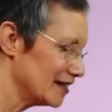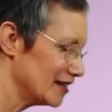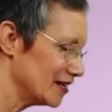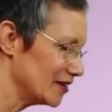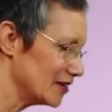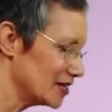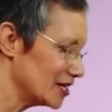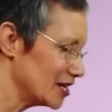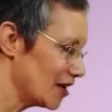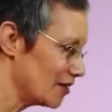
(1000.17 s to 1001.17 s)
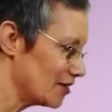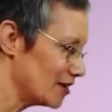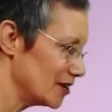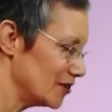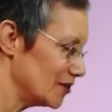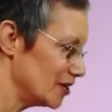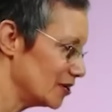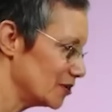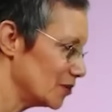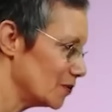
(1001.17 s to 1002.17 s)
there is nothing you
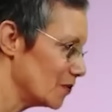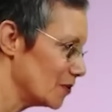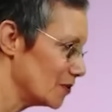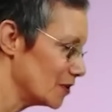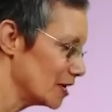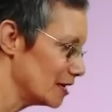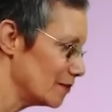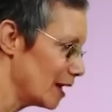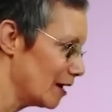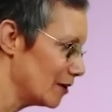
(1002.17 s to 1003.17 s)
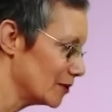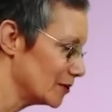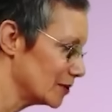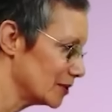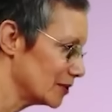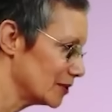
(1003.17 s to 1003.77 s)
need to worry about